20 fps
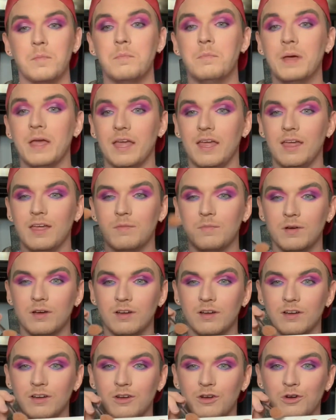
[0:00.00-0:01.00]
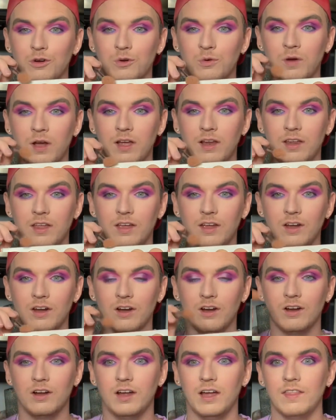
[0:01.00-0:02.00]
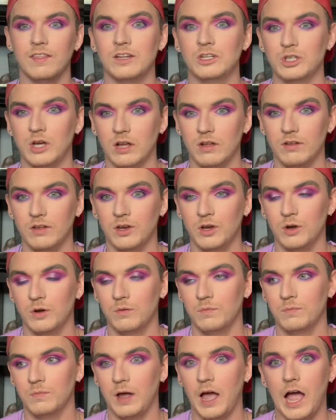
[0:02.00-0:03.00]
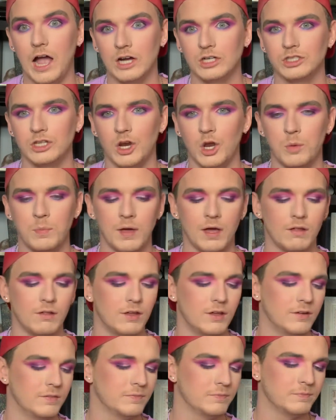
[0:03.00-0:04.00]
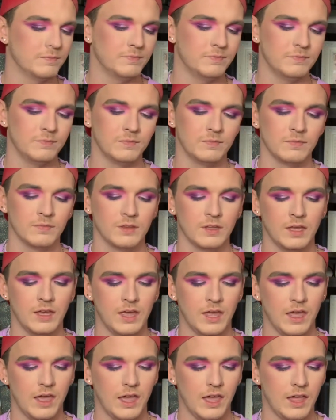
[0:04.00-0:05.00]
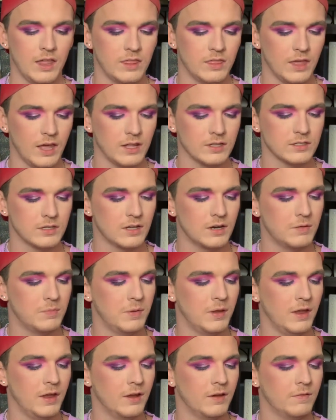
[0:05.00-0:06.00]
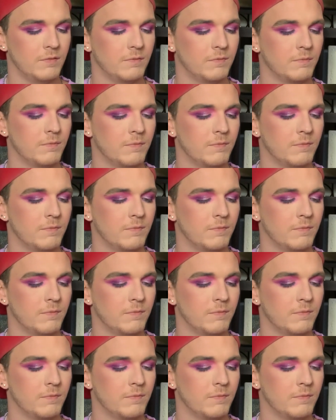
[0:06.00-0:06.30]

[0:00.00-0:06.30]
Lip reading: Beam right here in a Jaclyn Hill eyeshadow palette. And that's gonna be